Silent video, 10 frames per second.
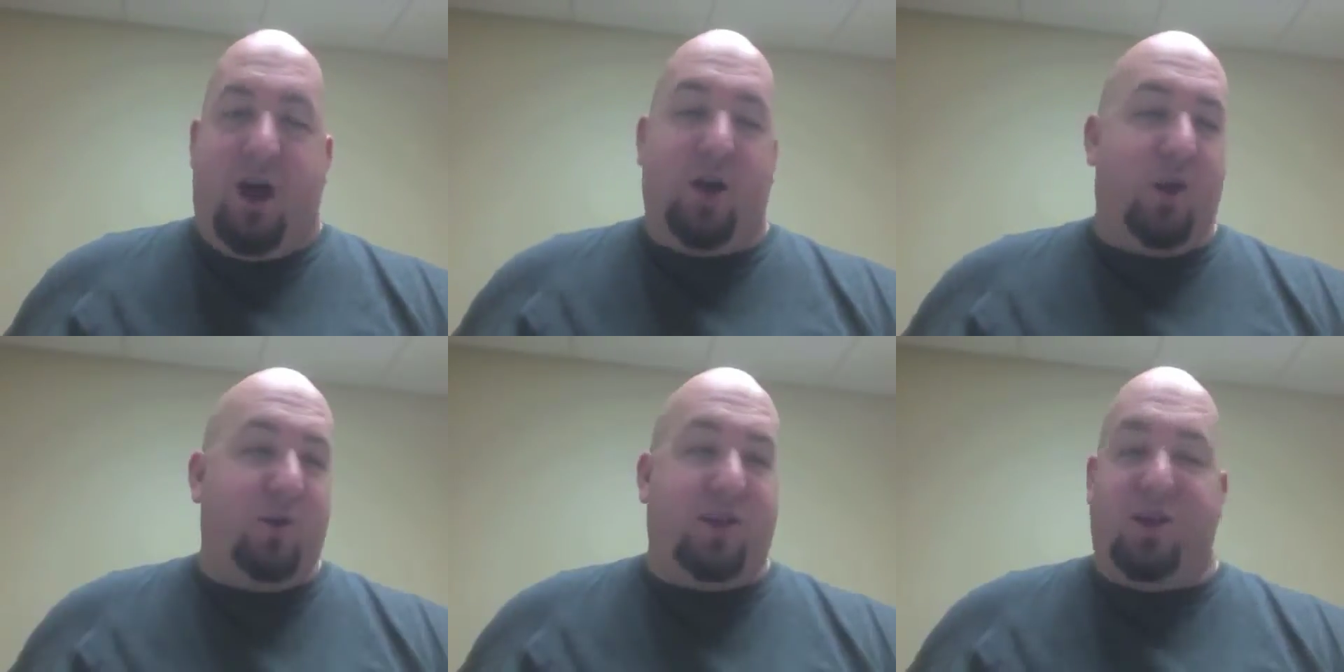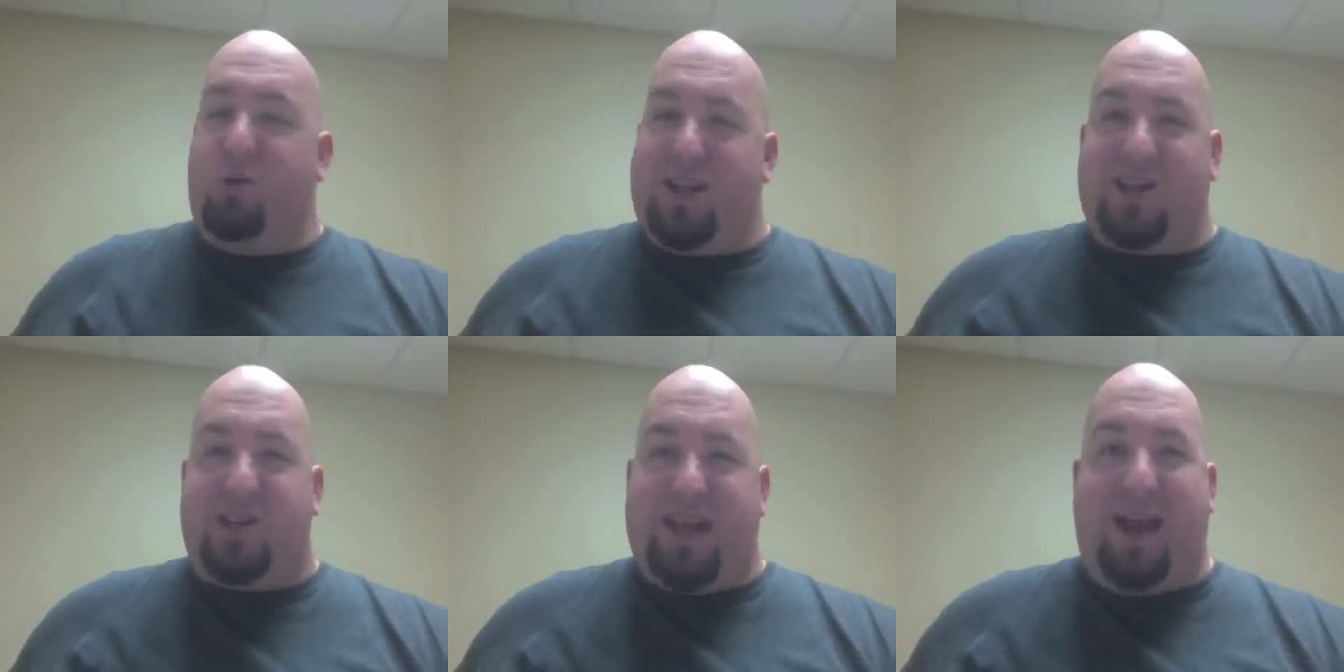Although with the new
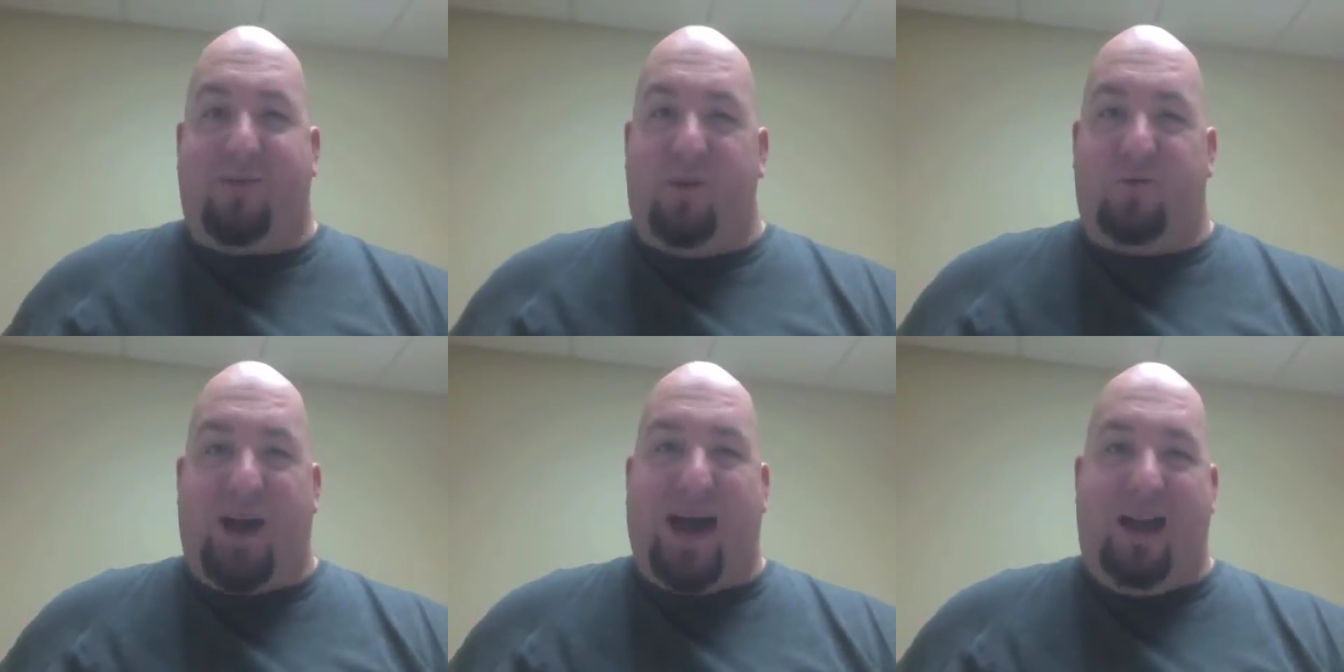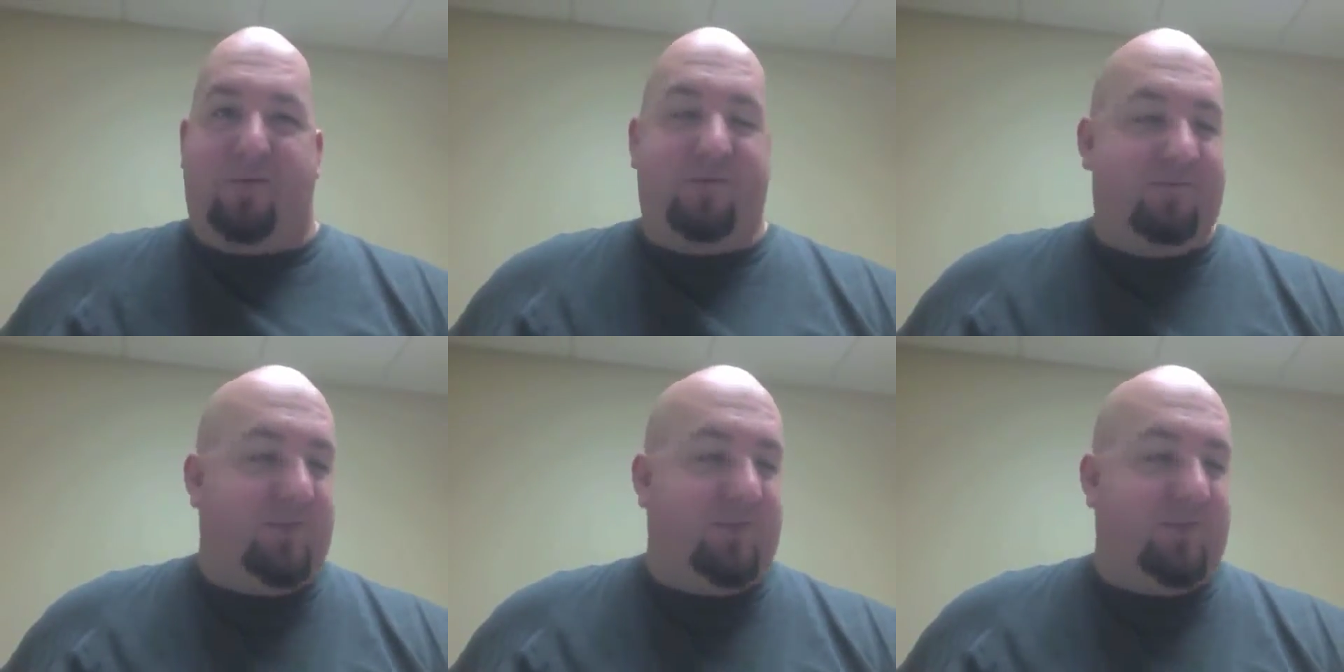release of the iPhone 5,